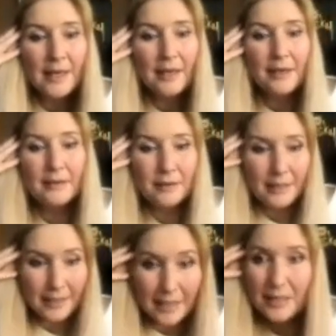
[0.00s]

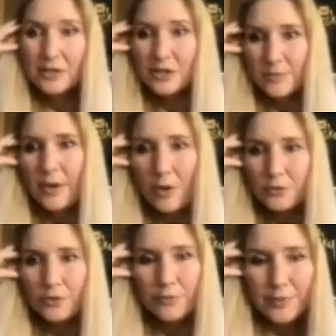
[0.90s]
And
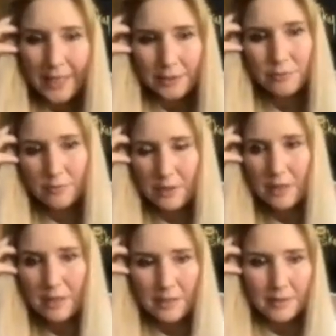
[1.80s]
about
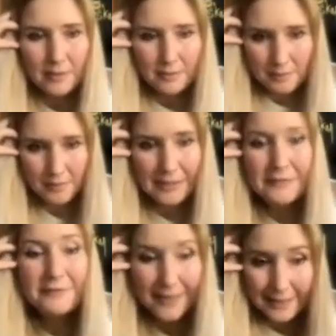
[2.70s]
regular
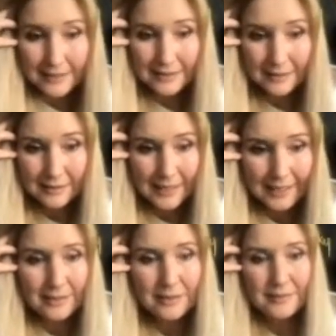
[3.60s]
events,
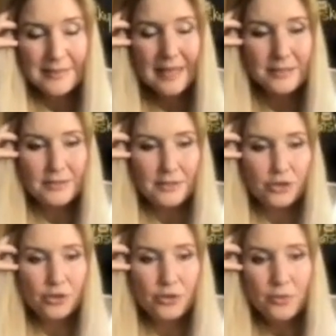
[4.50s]
like Sunday
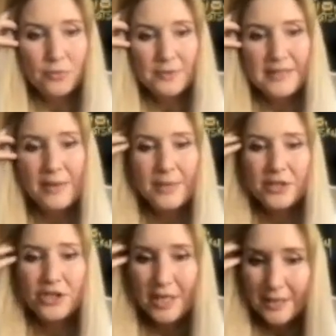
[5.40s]
show, summer
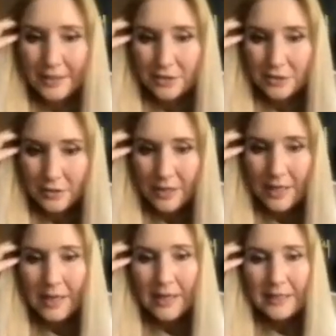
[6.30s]
challenge.
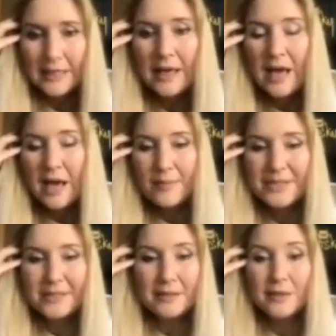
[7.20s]
Yeah,
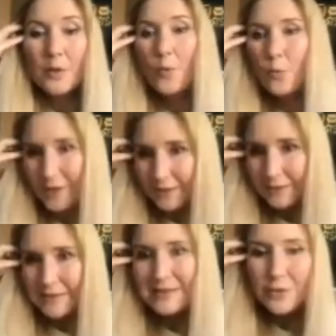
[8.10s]
but when
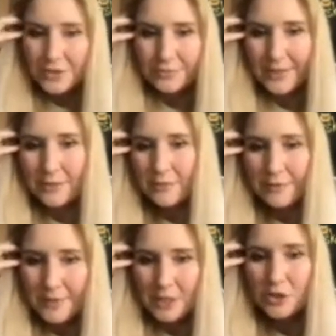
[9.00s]
it's not a
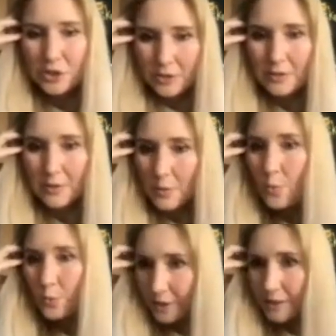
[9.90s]
regular event,
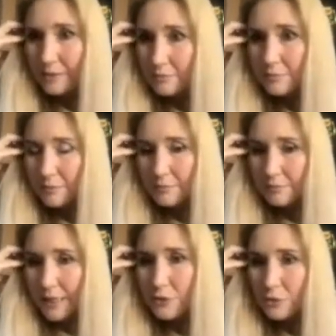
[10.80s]
we
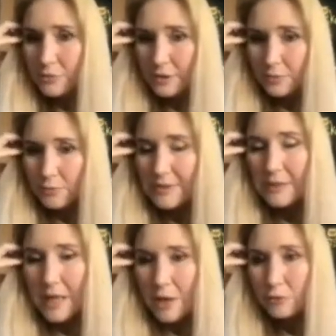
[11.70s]
actually use
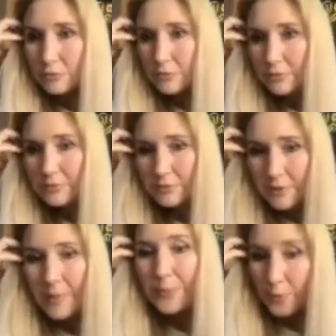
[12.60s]
noun
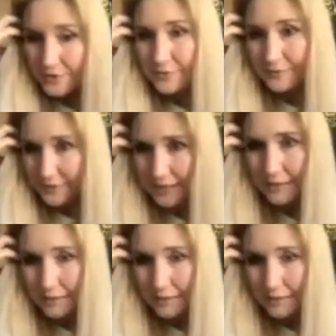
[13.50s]
apostrophe